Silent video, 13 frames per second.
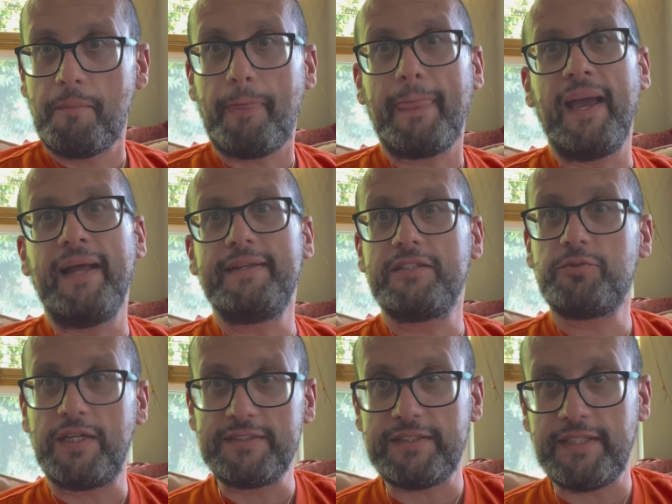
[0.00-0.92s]
and the
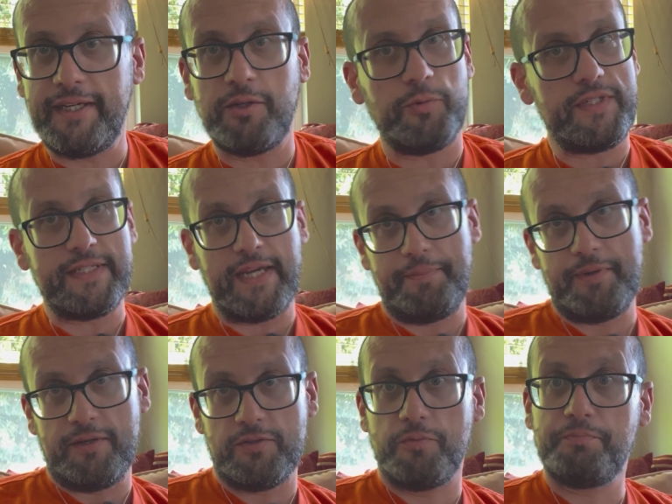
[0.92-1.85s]
translator with
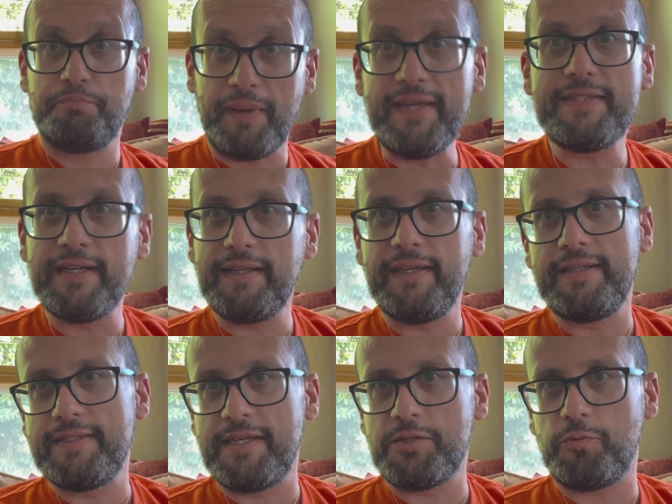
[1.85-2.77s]
Zapier. So basically
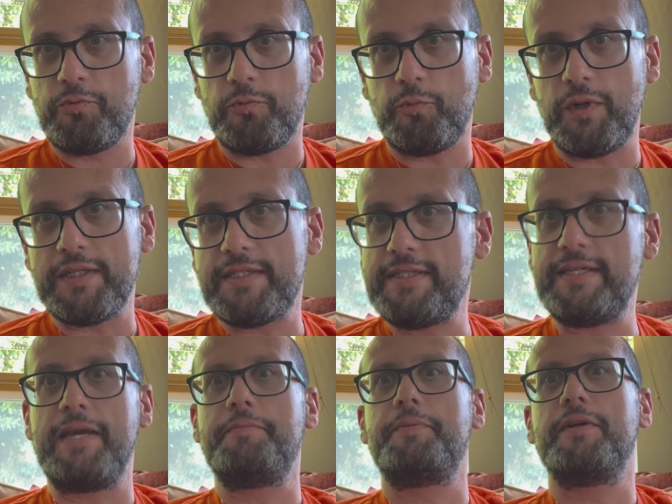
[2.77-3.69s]
this is what
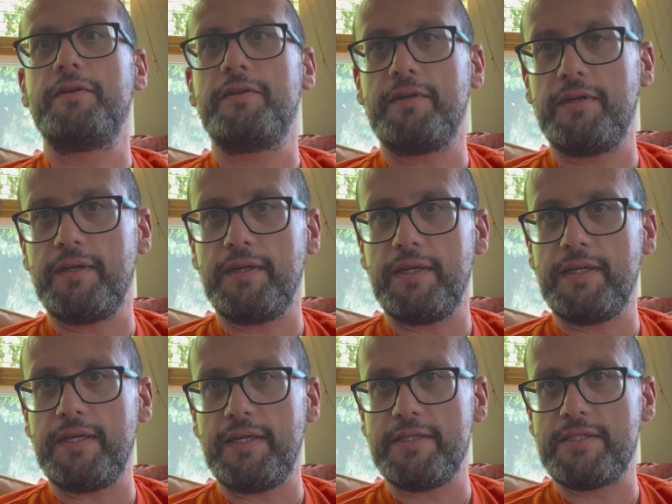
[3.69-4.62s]
Zapier
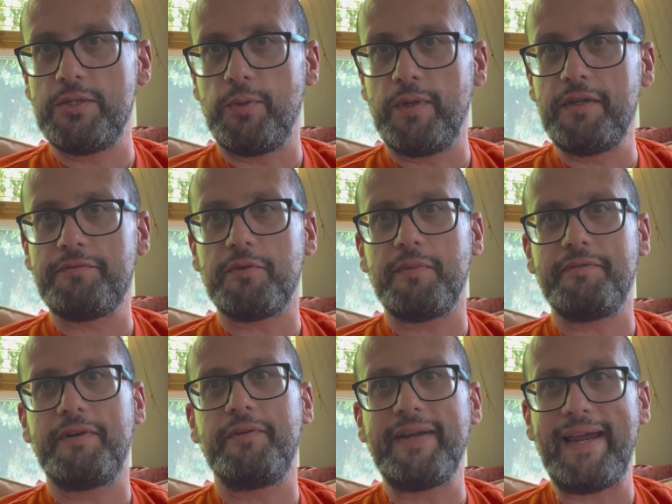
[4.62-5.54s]
is doing from a
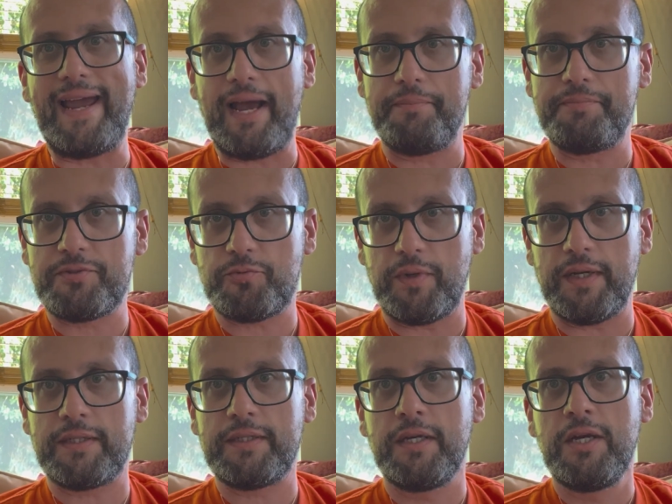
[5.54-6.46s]
very
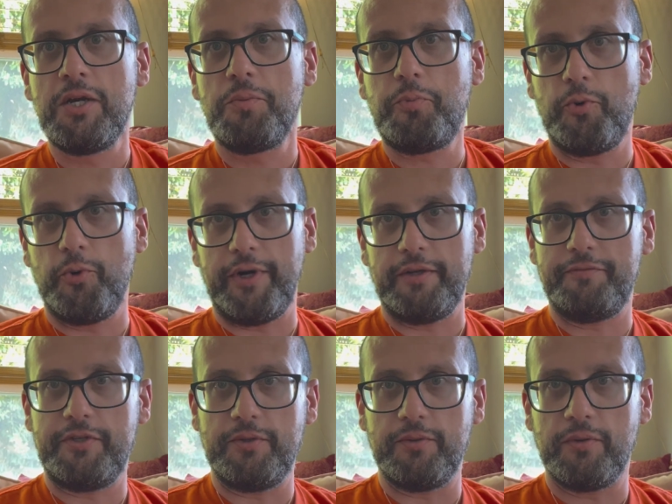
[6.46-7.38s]
abstract point of
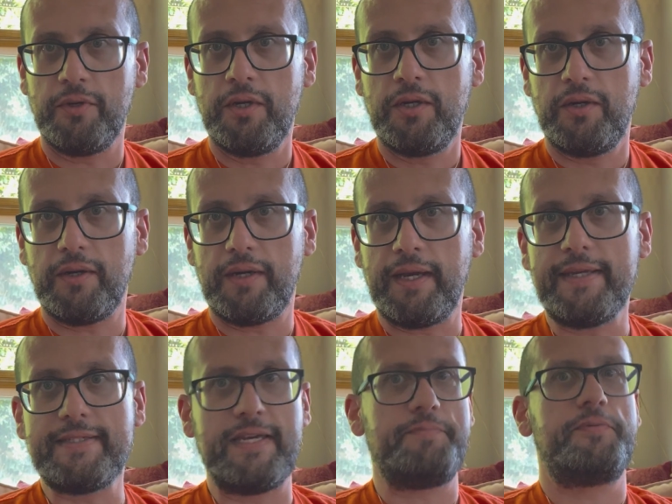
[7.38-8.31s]
view. Okay,
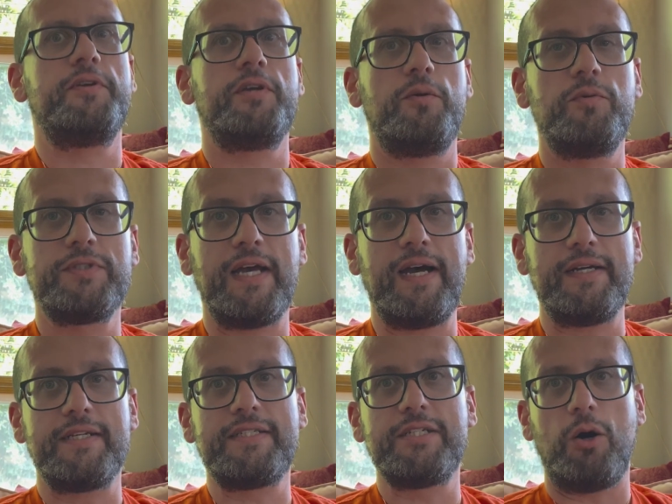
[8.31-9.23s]
Zapier knows how
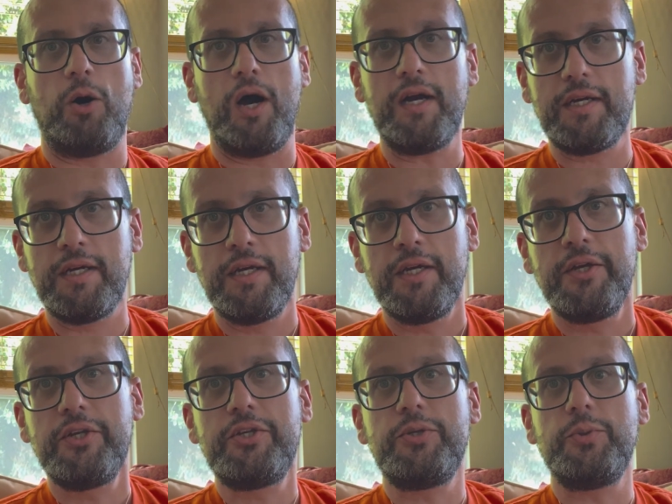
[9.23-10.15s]
to talk
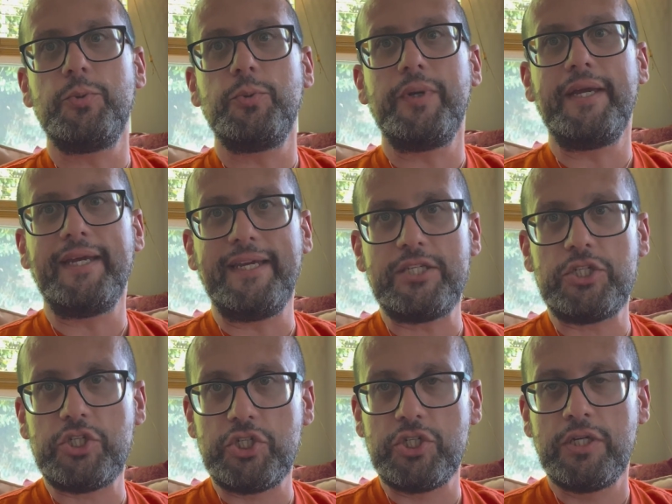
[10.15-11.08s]
to
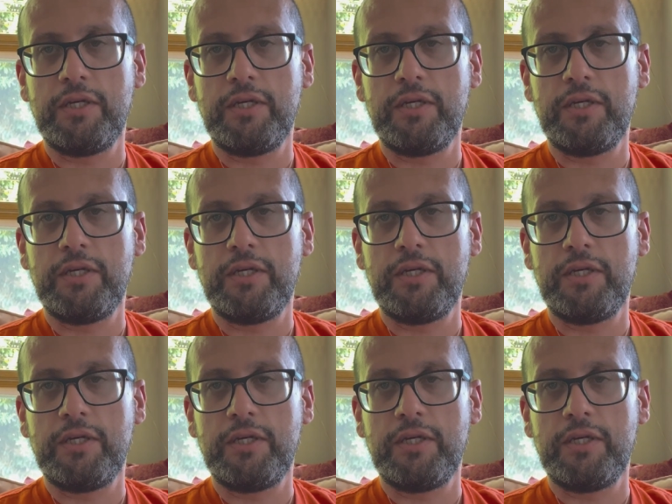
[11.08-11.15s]
each